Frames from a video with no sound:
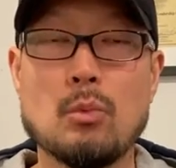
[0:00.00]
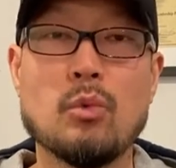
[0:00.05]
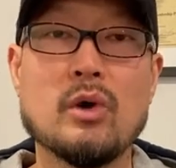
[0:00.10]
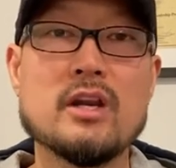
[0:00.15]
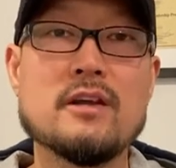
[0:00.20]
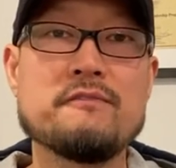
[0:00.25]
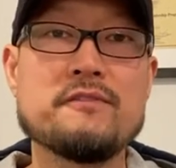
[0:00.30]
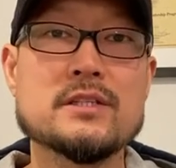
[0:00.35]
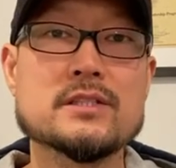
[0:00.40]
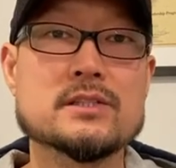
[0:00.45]

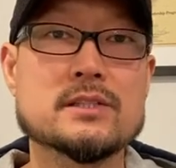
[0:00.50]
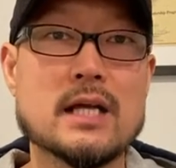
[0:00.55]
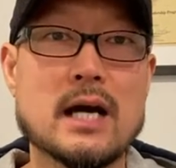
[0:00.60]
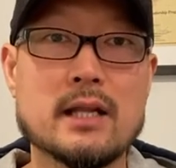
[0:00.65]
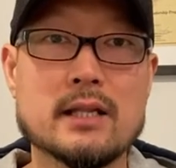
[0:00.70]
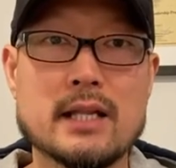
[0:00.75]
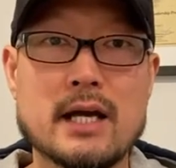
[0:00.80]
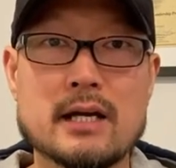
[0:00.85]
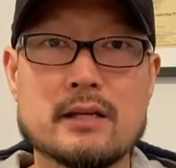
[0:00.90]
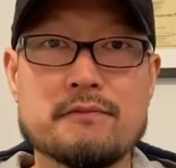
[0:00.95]
What if it's
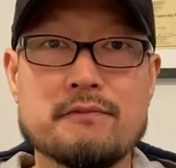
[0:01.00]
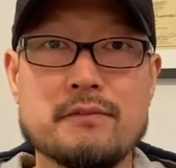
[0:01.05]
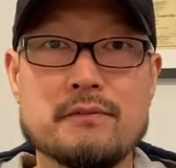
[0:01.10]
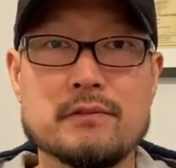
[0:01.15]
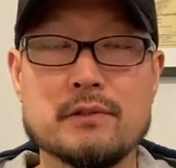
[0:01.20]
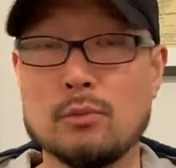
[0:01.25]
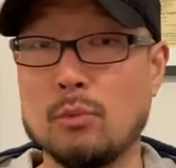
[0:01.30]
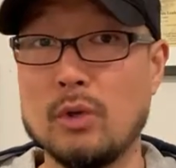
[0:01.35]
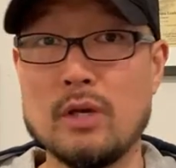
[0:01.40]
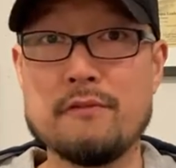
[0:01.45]
not like,
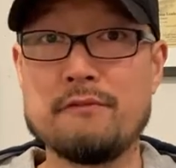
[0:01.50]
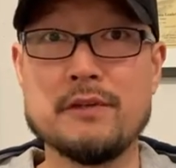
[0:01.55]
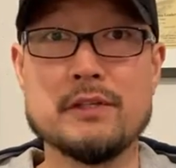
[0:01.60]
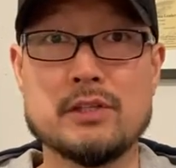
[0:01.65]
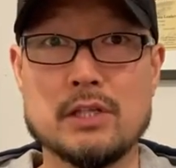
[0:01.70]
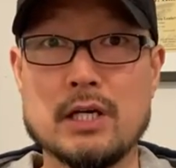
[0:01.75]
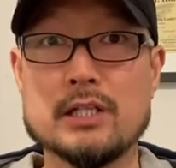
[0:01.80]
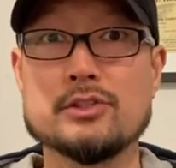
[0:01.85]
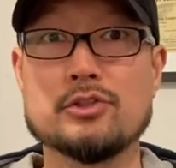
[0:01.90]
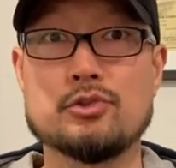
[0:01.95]
what if
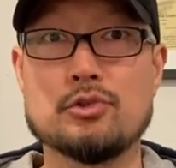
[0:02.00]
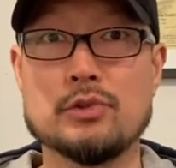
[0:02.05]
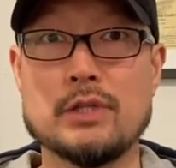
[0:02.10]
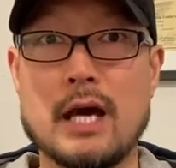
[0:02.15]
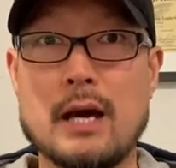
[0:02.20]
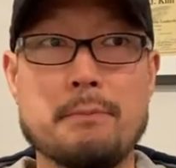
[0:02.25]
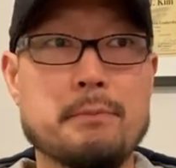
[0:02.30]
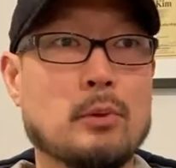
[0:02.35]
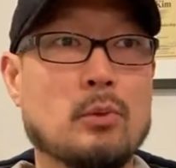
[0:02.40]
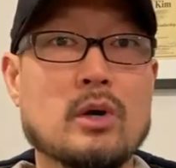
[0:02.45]
it does do
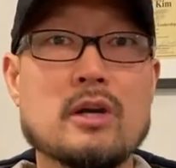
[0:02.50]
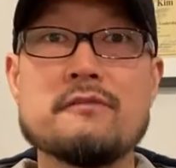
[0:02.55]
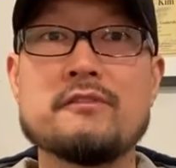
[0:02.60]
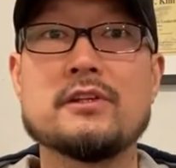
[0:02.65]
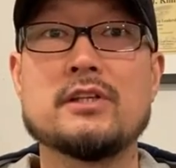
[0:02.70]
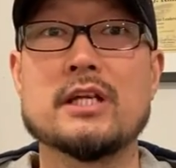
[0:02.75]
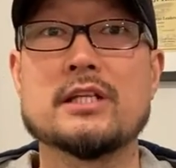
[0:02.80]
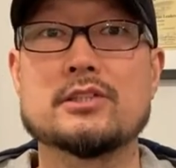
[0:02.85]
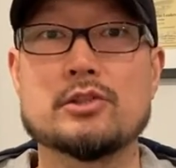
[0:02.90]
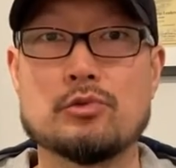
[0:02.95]
that, but what if
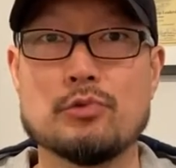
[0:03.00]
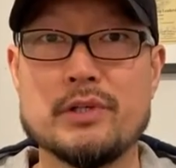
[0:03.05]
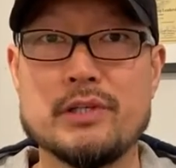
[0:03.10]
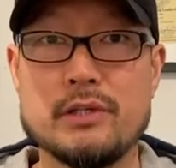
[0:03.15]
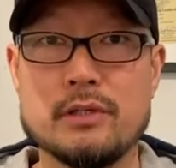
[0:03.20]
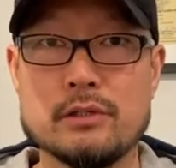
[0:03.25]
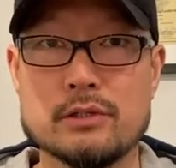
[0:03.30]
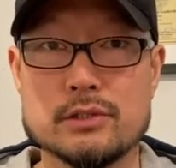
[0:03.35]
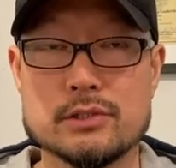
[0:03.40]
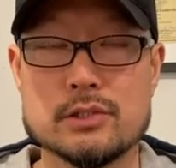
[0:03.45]
it takes 3
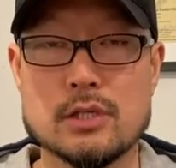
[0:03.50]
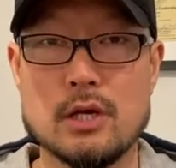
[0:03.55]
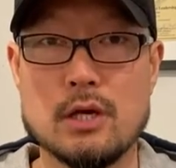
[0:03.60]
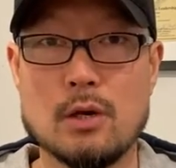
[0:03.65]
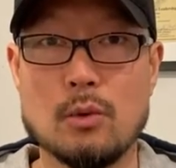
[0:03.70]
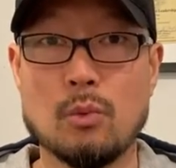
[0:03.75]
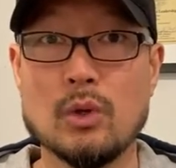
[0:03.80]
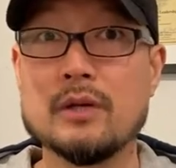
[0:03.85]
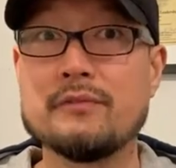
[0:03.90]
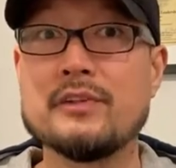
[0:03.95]
years?
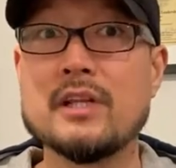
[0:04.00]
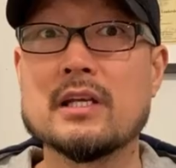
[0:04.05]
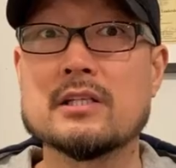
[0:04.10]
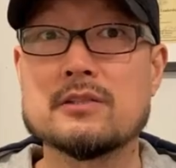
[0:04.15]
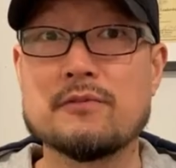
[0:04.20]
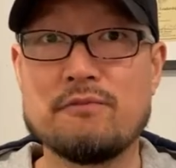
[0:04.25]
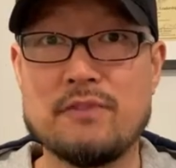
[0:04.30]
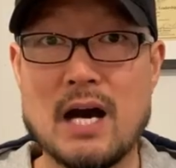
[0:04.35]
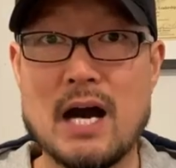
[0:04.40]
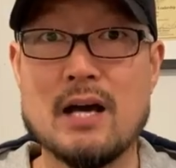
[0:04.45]
What if it
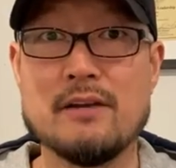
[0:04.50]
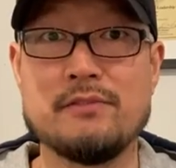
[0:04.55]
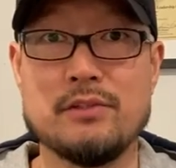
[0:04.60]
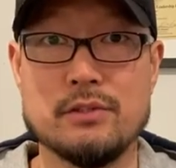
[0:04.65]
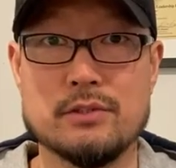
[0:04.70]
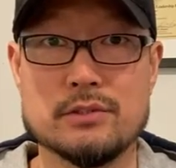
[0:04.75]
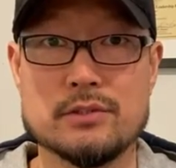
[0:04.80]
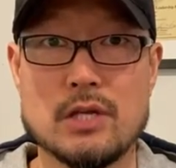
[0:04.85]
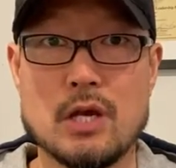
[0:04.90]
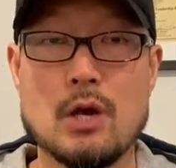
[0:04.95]
takes 5
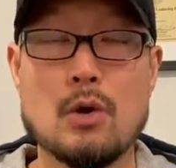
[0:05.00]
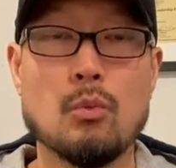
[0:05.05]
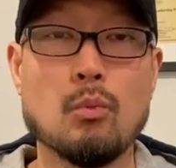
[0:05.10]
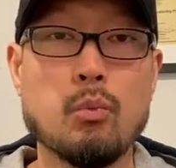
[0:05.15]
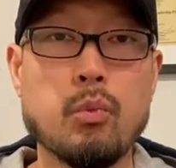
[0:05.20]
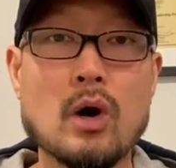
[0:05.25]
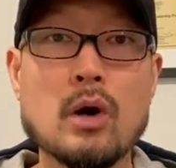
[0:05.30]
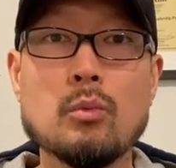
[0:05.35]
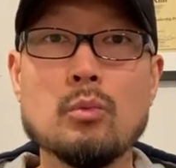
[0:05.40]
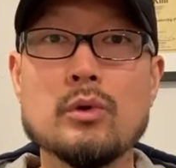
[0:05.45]
years?
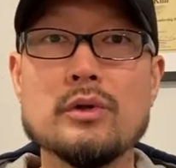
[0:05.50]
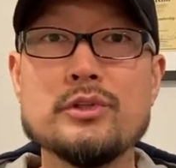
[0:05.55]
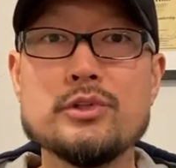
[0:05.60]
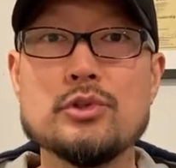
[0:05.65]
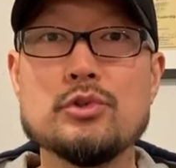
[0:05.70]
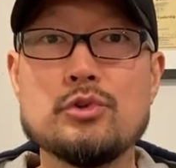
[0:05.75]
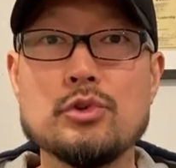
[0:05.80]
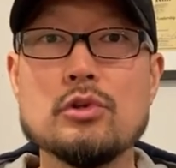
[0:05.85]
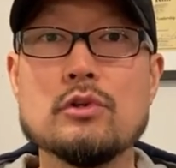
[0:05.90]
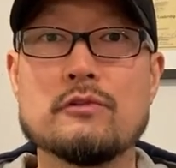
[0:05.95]
What will
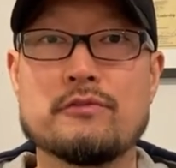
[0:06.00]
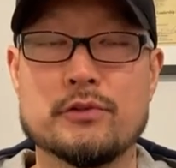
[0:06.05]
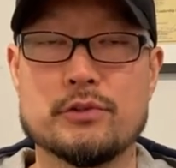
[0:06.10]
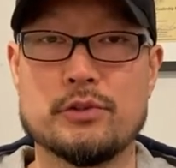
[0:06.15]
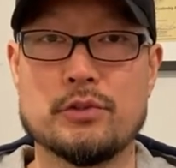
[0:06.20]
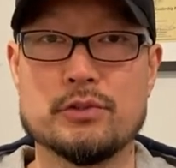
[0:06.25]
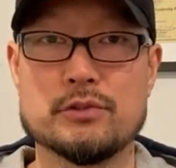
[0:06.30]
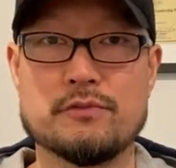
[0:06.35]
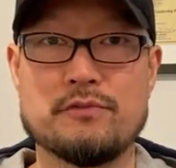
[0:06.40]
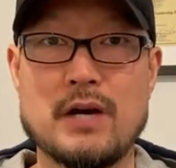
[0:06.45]
you do
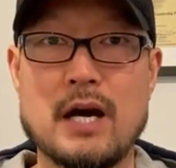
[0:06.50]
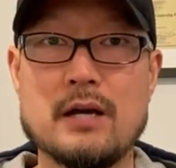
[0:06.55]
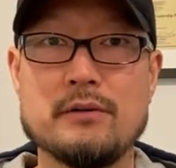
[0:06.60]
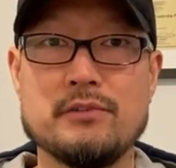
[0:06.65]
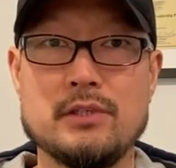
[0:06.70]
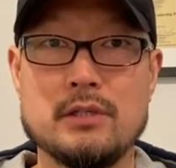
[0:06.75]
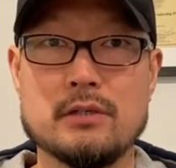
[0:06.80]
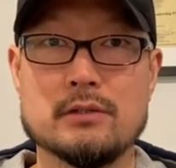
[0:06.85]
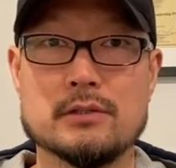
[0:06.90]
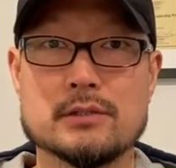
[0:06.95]
for those
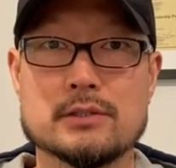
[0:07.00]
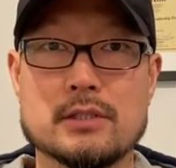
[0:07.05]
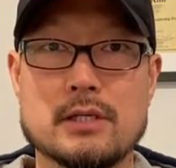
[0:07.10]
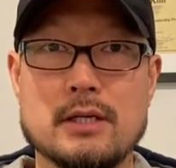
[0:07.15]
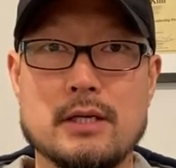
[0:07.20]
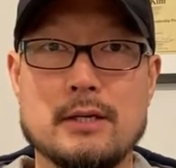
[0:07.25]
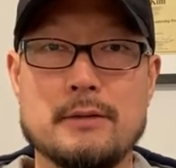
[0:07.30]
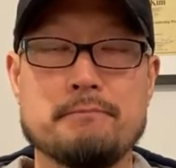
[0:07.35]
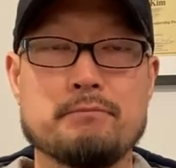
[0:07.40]
5 years?